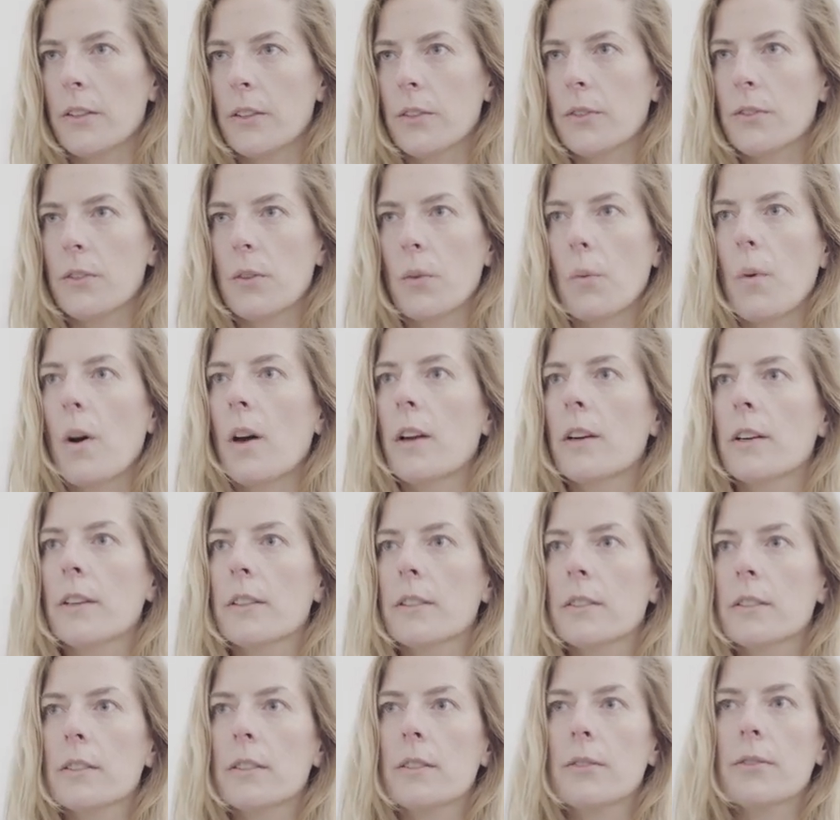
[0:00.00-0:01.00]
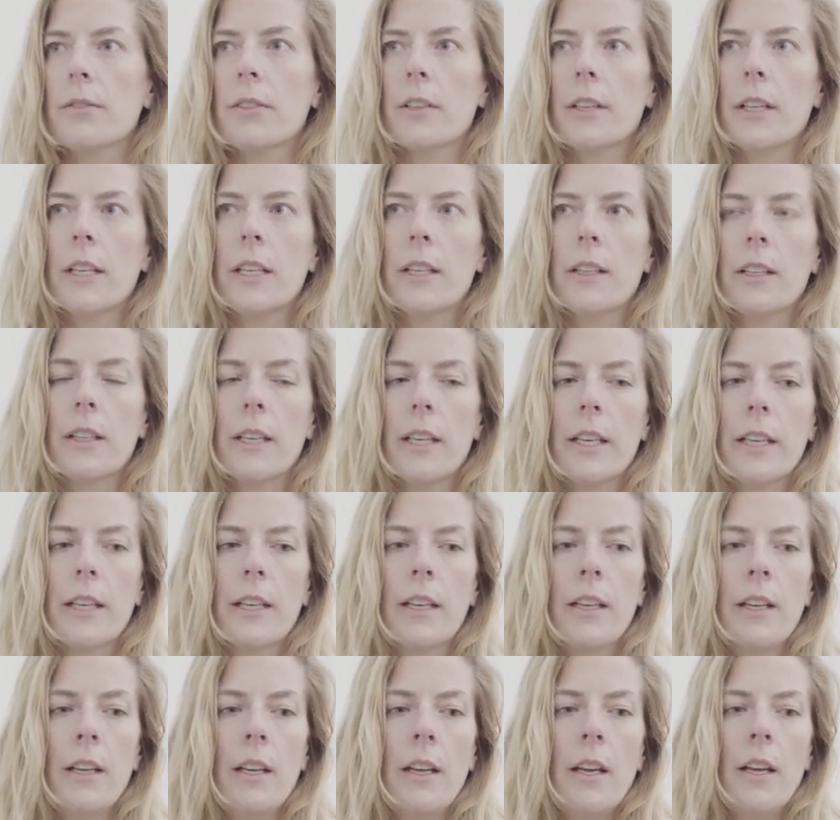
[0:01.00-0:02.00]
used the waters for healing,
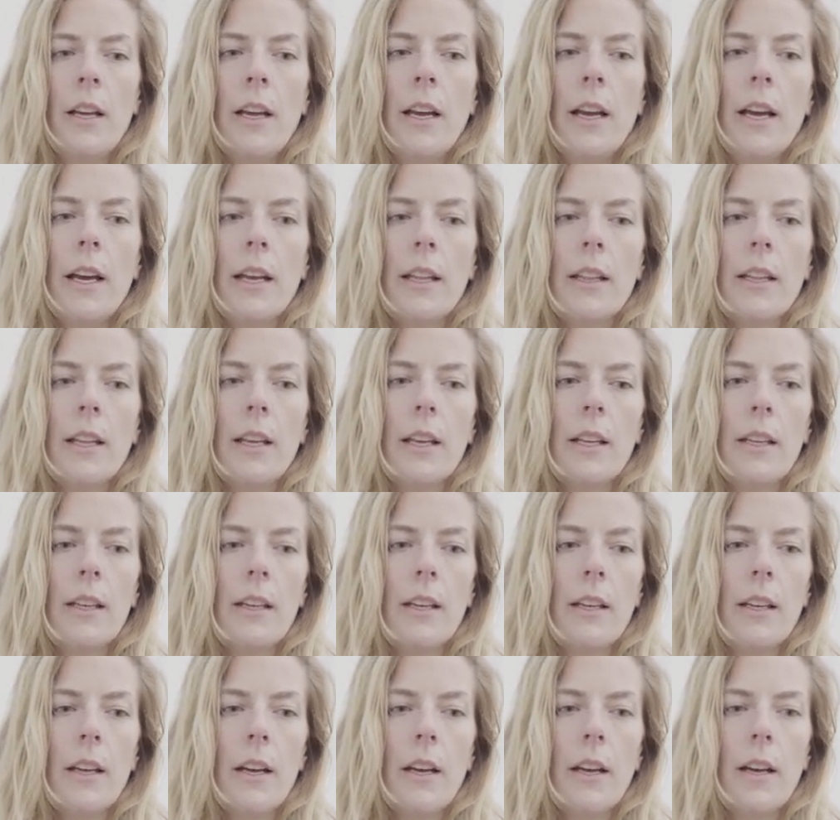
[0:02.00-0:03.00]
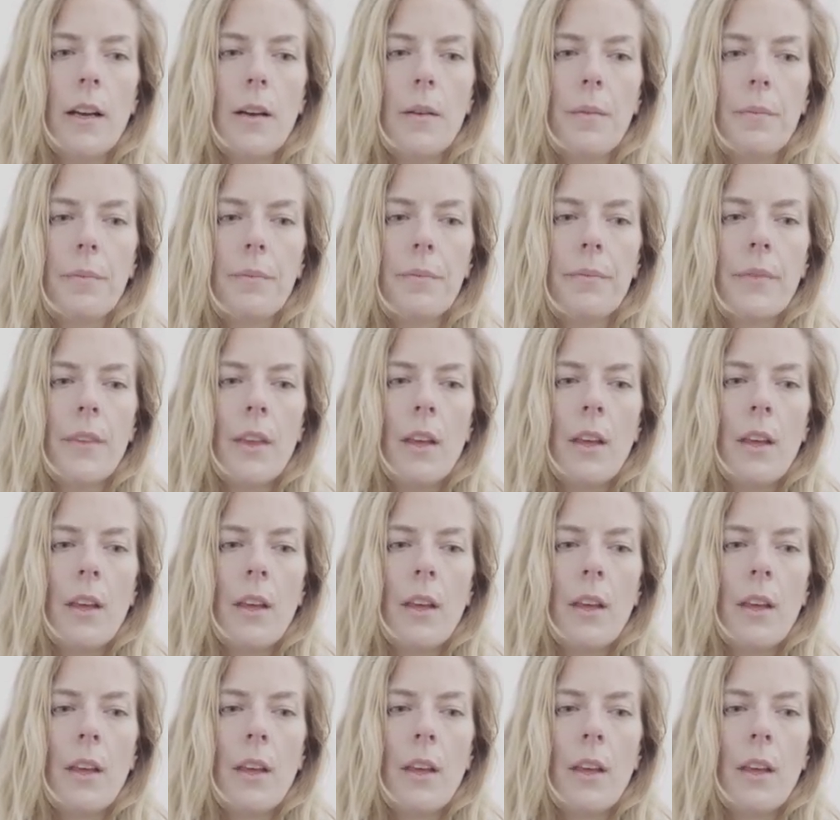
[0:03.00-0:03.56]
and then um,